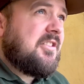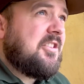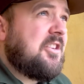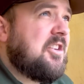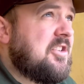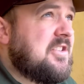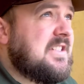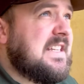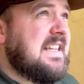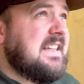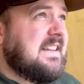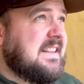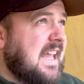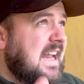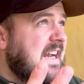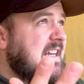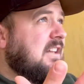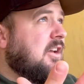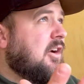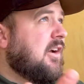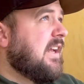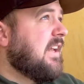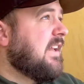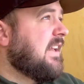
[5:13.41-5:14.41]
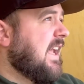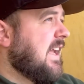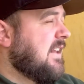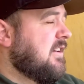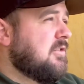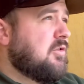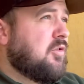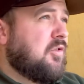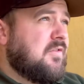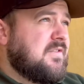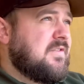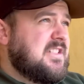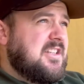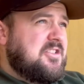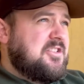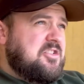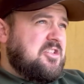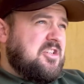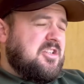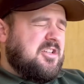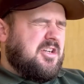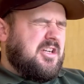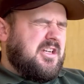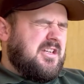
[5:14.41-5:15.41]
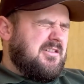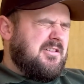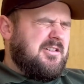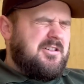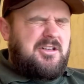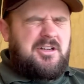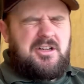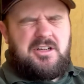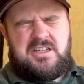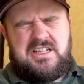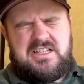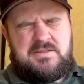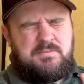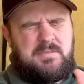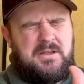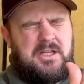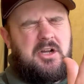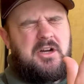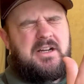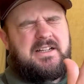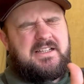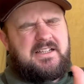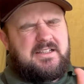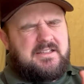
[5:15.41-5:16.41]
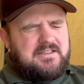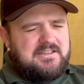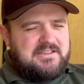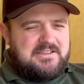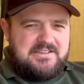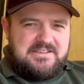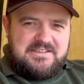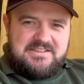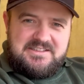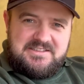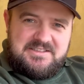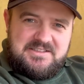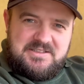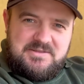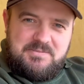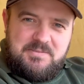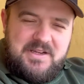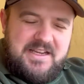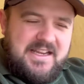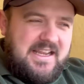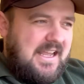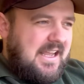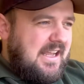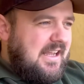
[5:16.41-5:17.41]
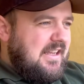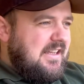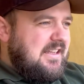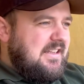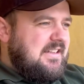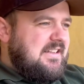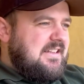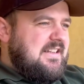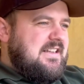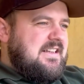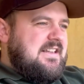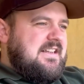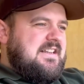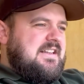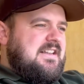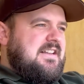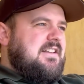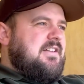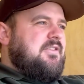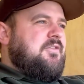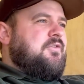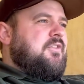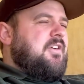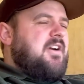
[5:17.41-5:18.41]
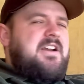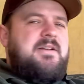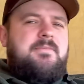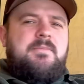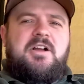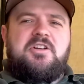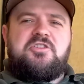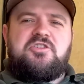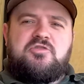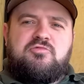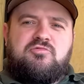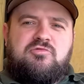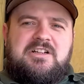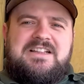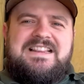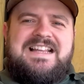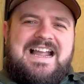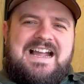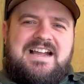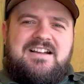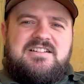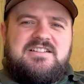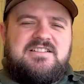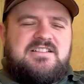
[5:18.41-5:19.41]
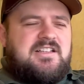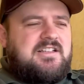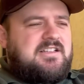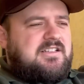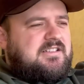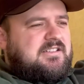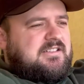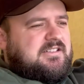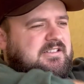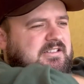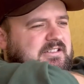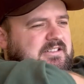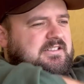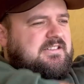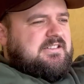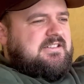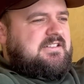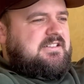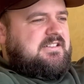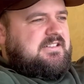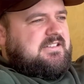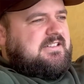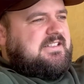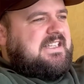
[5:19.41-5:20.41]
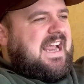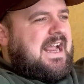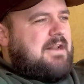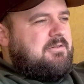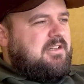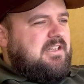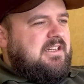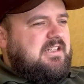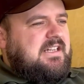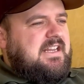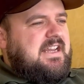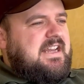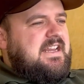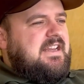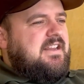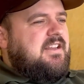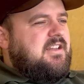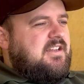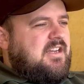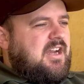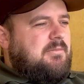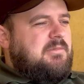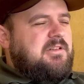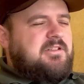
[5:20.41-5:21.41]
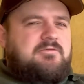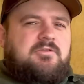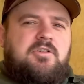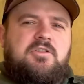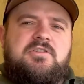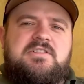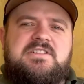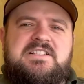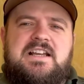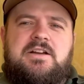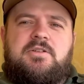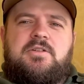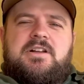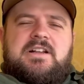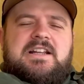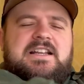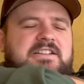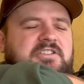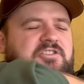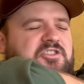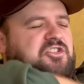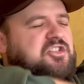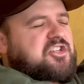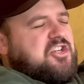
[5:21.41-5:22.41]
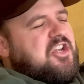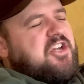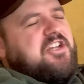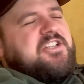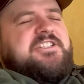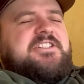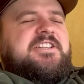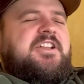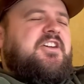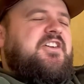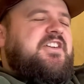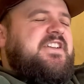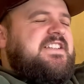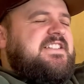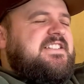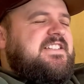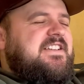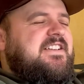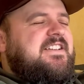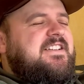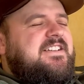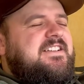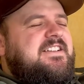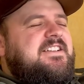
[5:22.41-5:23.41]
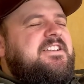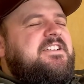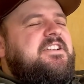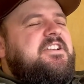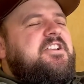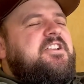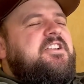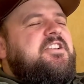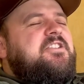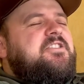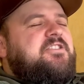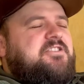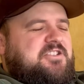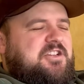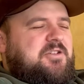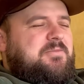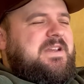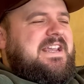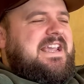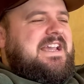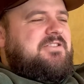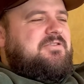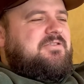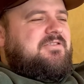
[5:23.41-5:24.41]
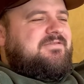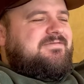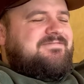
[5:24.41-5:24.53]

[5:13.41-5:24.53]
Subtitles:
You see daylight again and all of a sudden you're like, oh, it's blinding. But yeah, very much relaxed, down at the lake, a couple of rods out, and it's just nice to be out.